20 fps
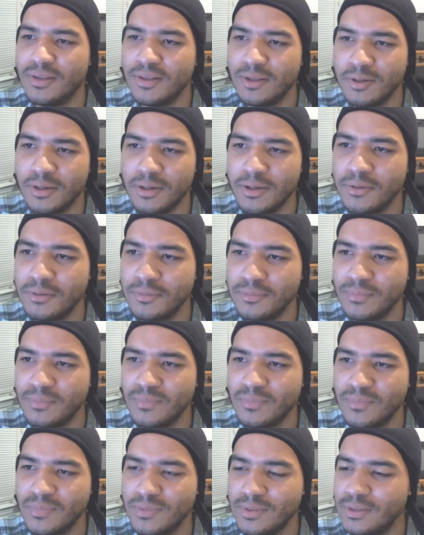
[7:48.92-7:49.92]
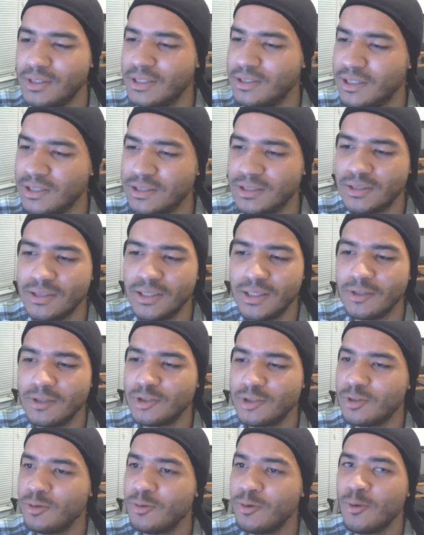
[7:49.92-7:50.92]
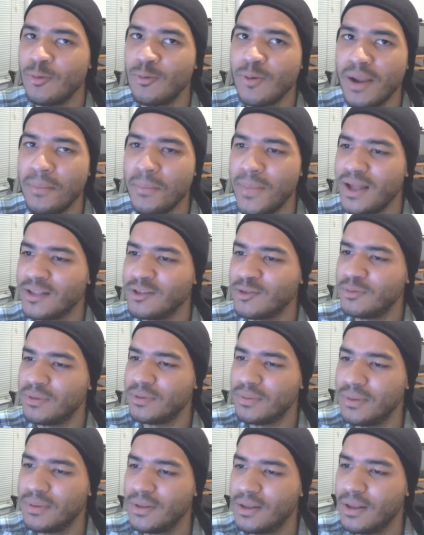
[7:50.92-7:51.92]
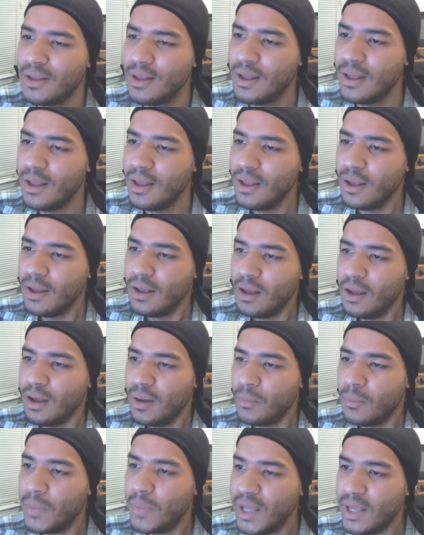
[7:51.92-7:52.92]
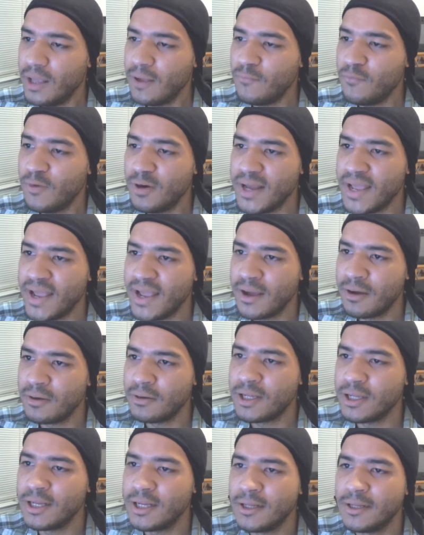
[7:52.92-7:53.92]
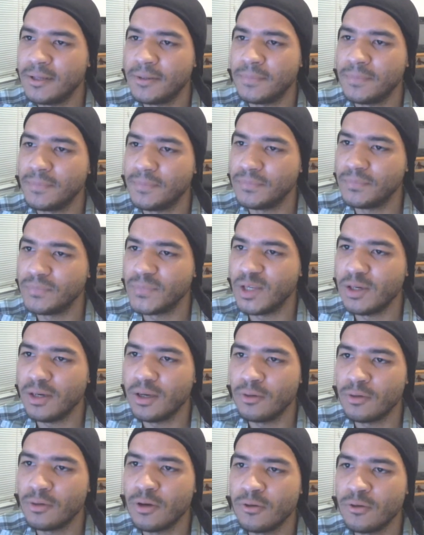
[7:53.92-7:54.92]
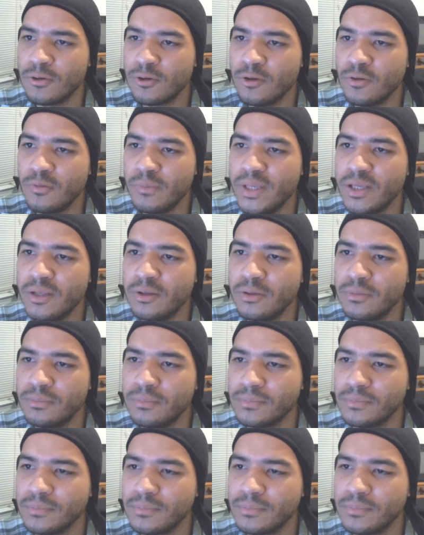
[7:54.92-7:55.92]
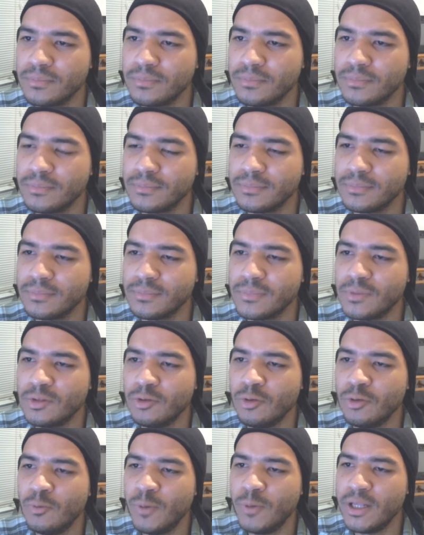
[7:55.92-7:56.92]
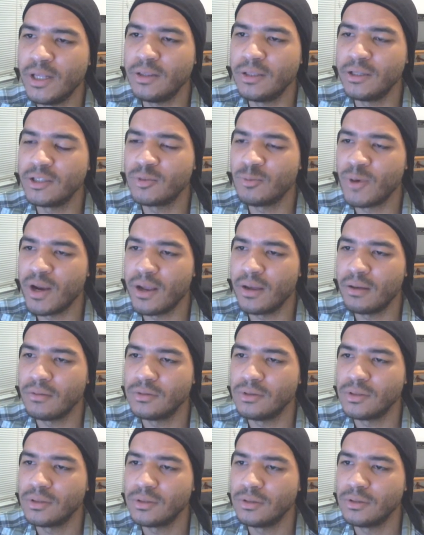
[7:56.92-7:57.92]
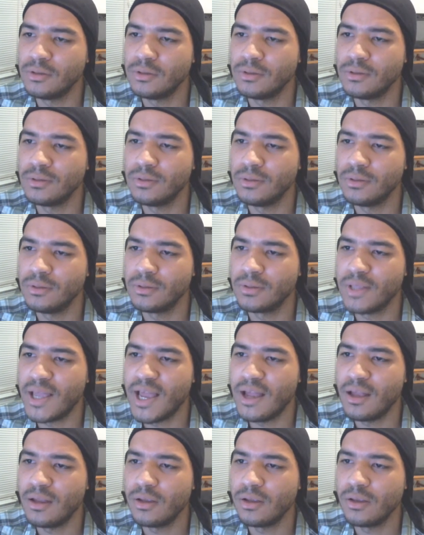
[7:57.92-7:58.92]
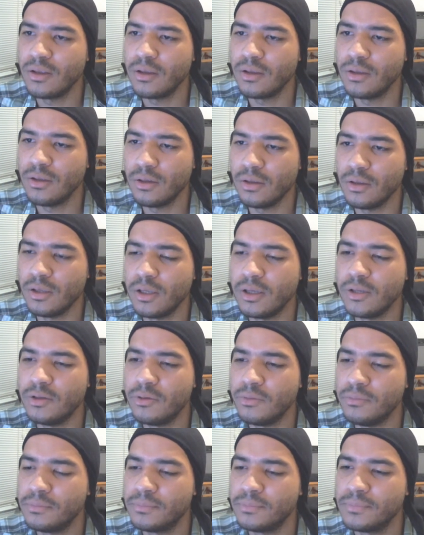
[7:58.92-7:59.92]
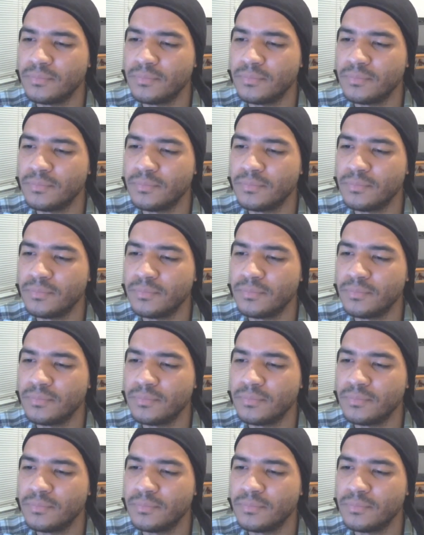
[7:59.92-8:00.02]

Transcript: You know, it doesn't sell, she's gonna go right back to it. But for now, you know, Koda Kumi, you win this round. That you do.